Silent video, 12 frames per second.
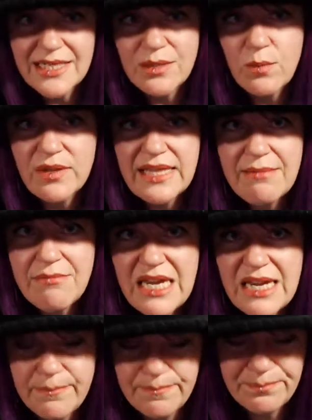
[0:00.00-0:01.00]
and what they
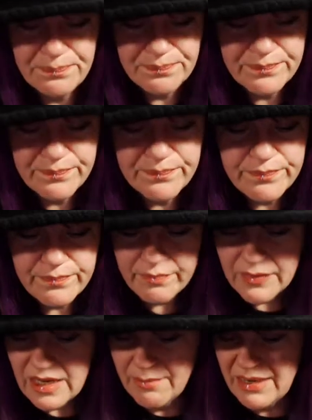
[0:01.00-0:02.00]
mean.
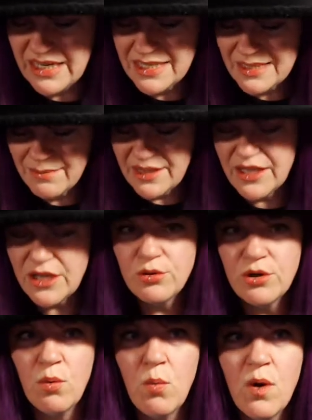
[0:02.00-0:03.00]
But it's something that you
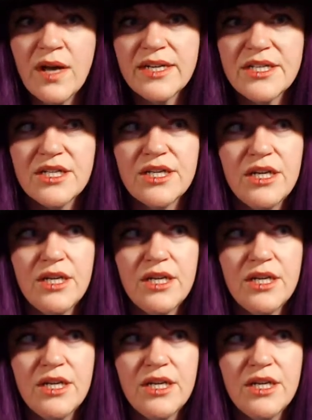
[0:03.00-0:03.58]
don't want